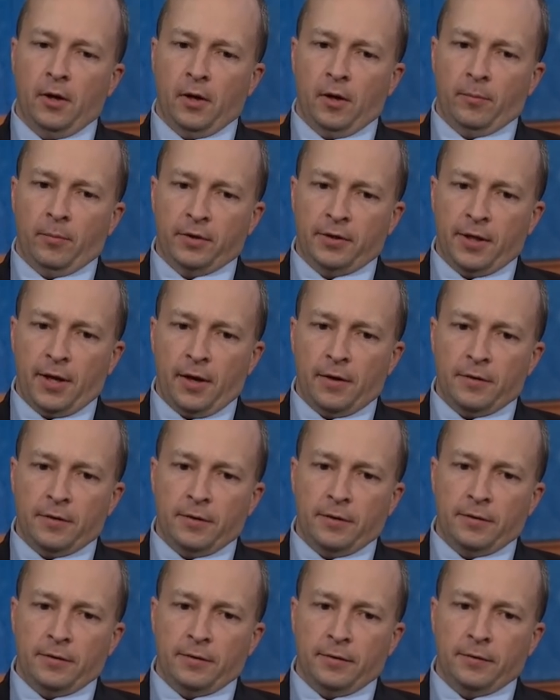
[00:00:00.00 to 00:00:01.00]
but the,
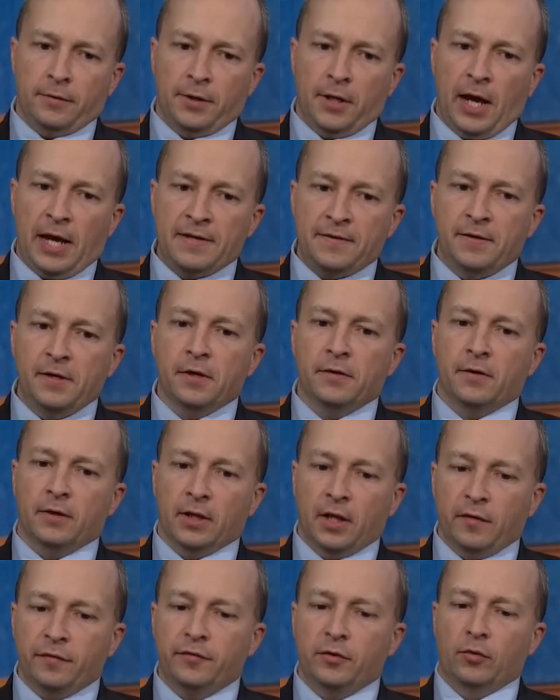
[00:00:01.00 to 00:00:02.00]
the idea that
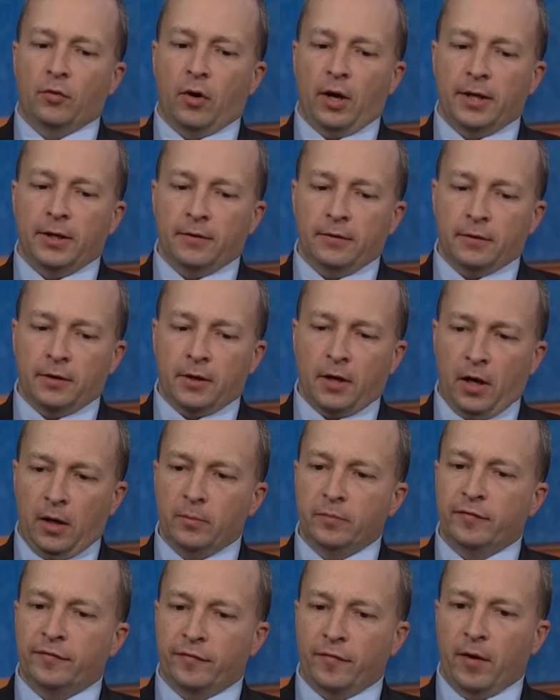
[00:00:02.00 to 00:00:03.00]
left and right
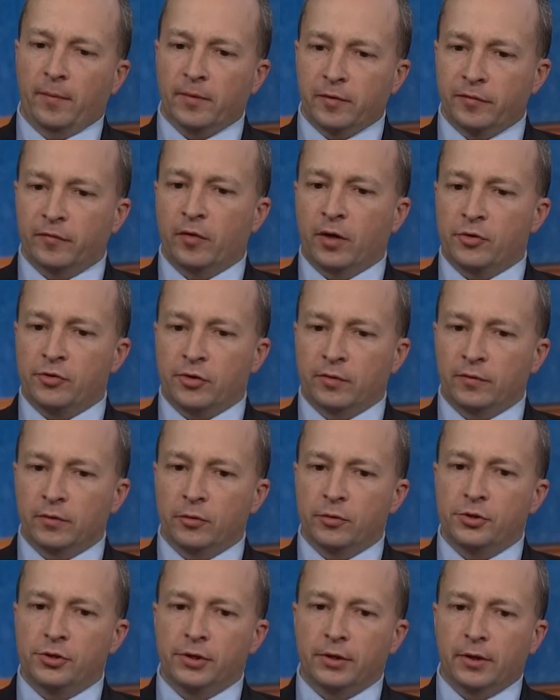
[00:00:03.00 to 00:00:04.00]
come from the French
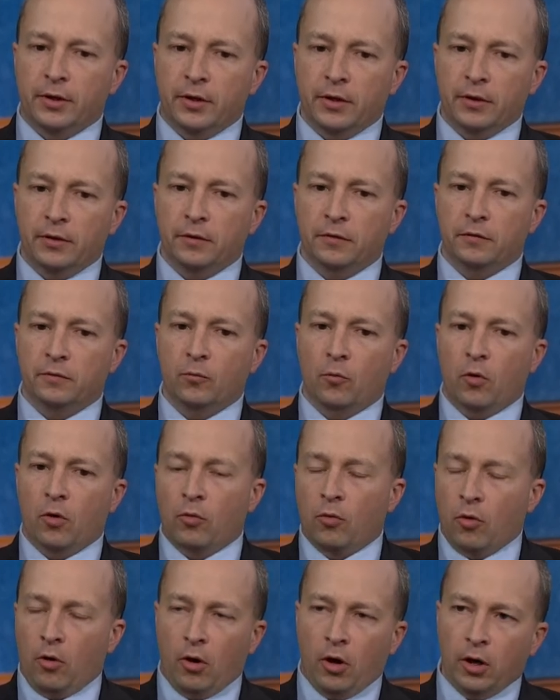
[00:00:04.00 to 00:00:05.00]
Revolution is more
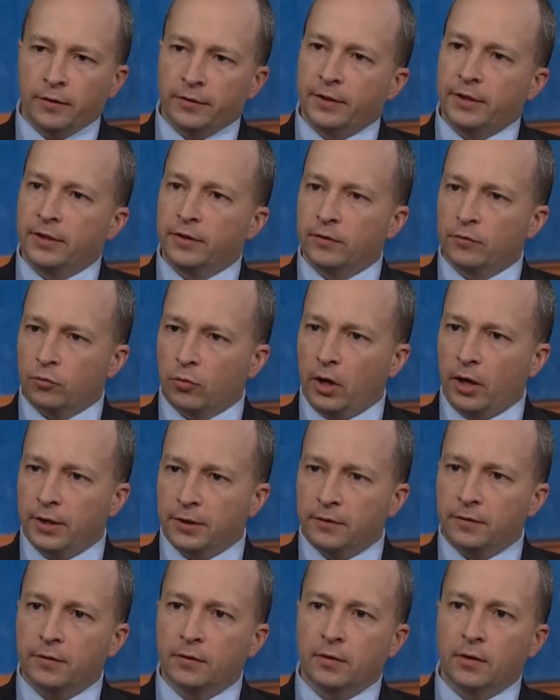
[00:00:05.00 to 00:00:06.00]
wrong than it is
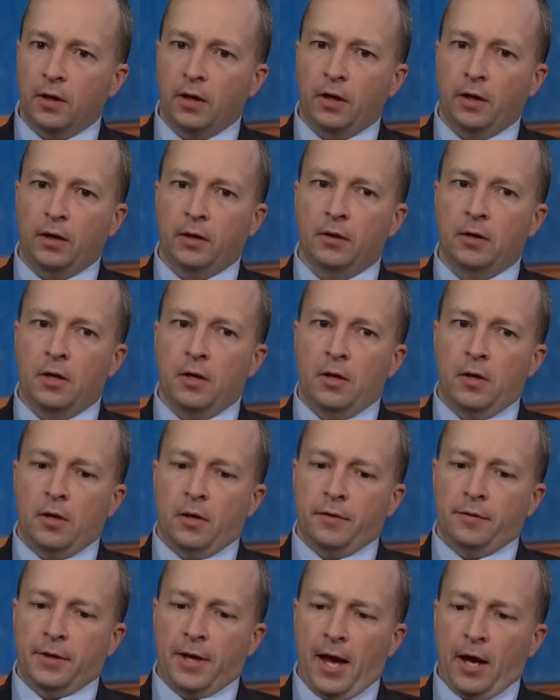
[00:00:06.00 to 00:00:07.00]
right. Uh,
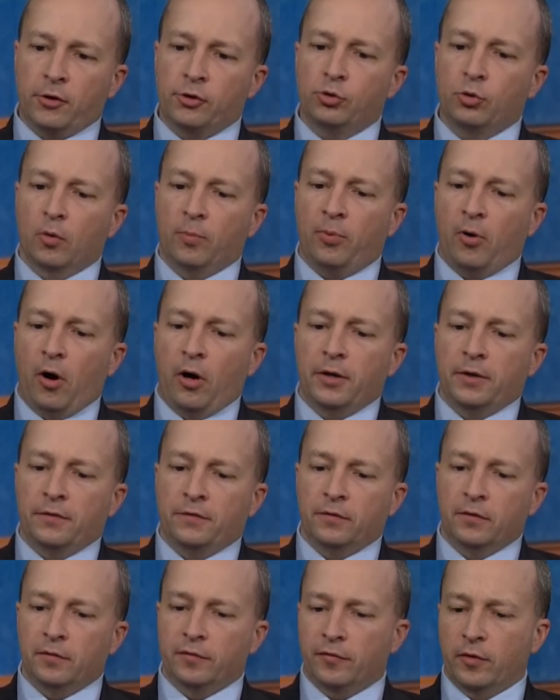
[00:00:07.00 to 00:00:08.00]
The actual parties
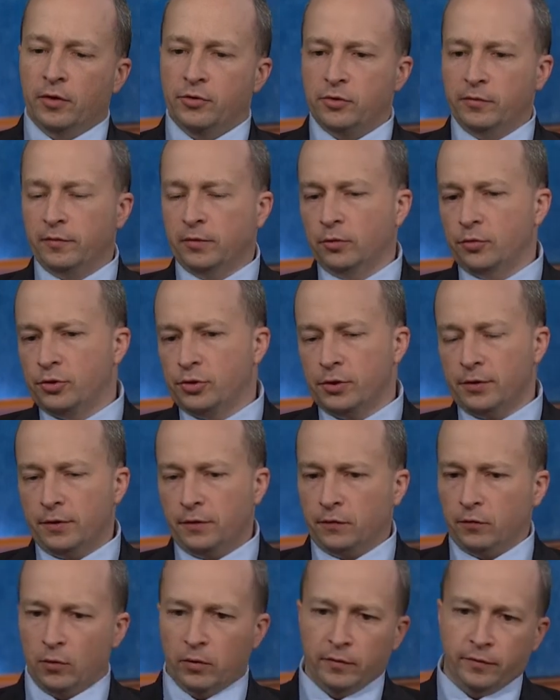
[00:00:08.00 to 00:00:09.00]
to the French Revolution, the
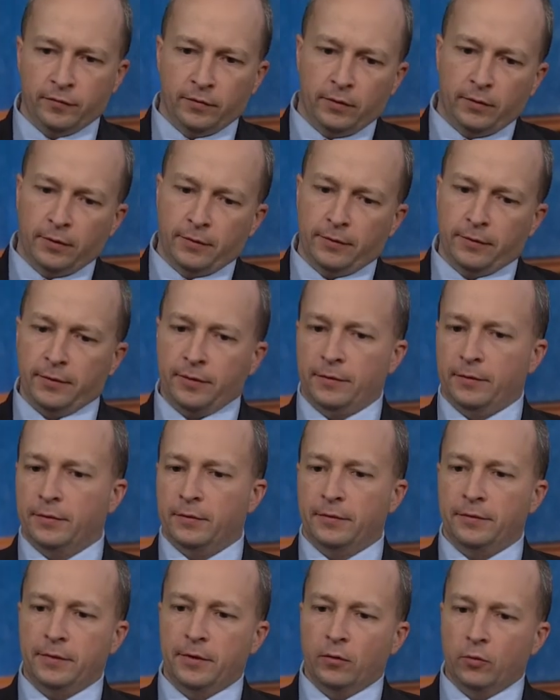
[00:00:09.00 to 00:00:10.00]
sort of the,
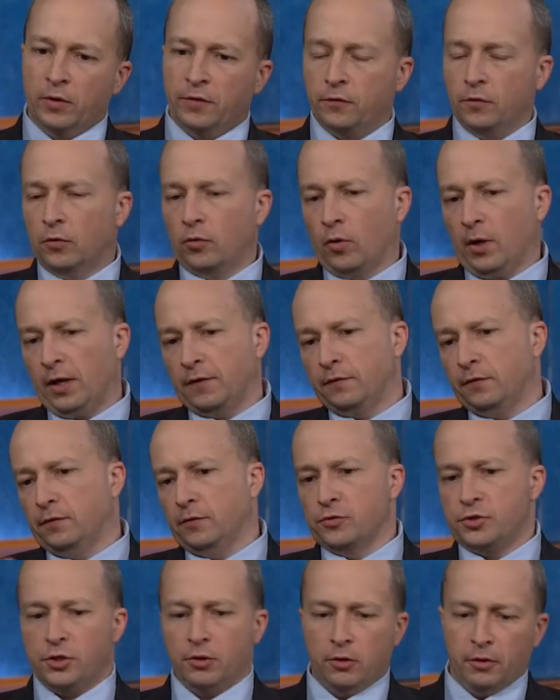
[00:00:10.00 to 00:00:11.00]
the, the aristocrats and
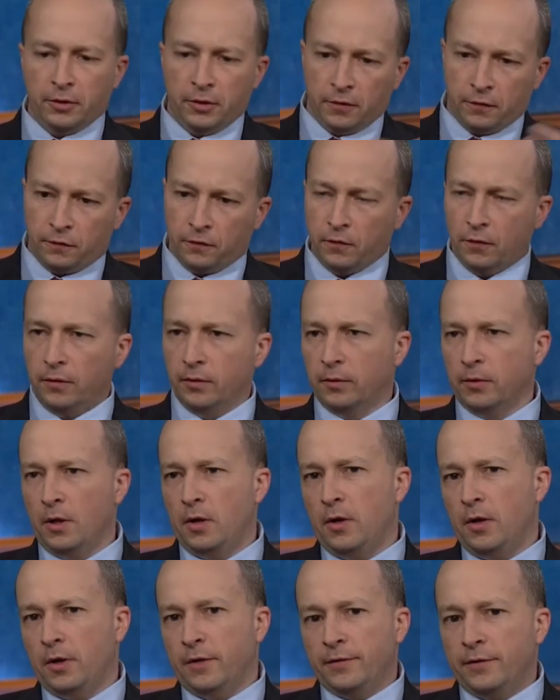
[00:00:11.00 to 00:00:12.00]
the Girondists, and the,
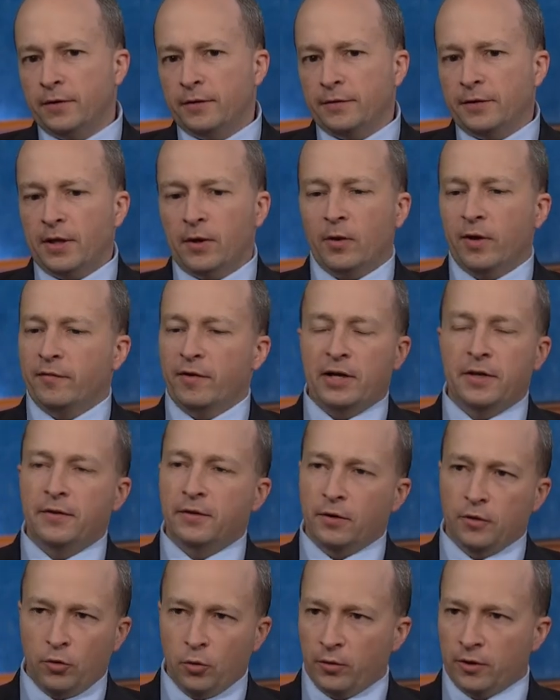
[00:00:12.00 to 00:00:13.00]
they don't have
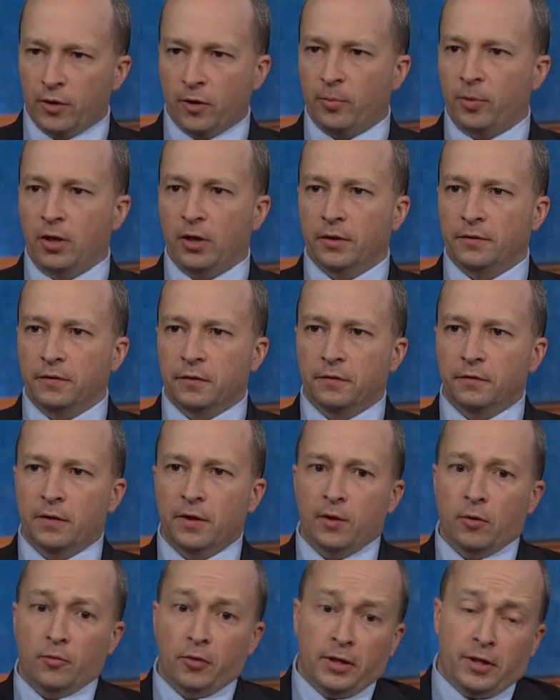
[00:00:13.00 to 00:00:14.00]
anything to do with our politics.
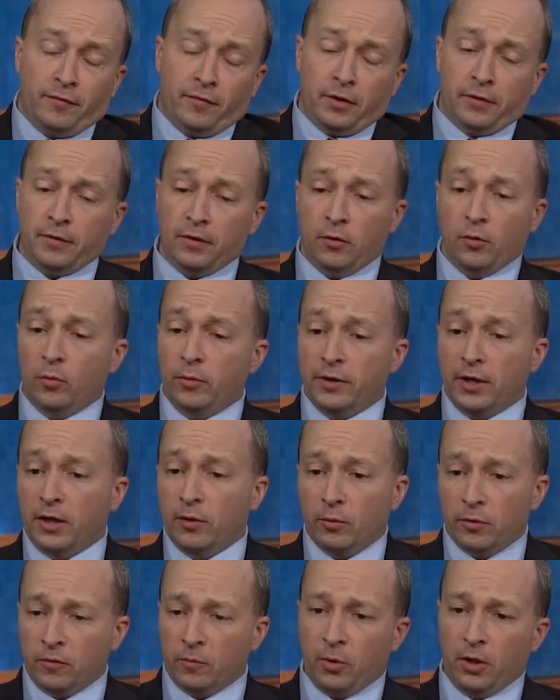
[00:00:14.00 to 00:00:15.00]
They don't really have anything to do with
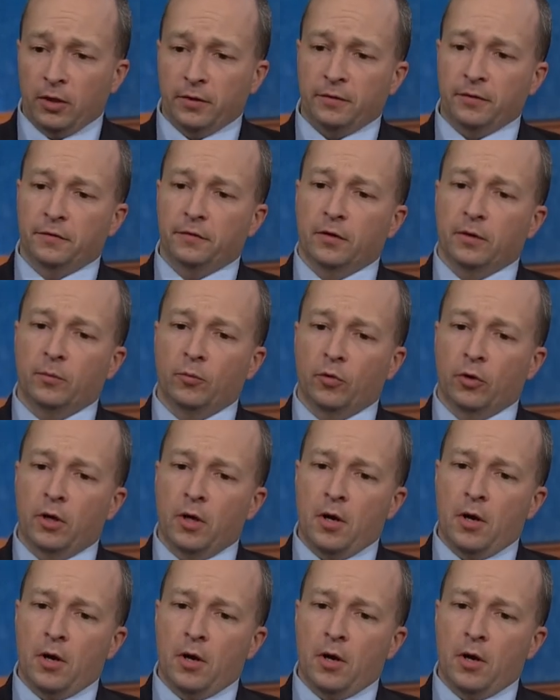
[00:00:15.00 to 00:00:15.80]
anyone's politics anymore.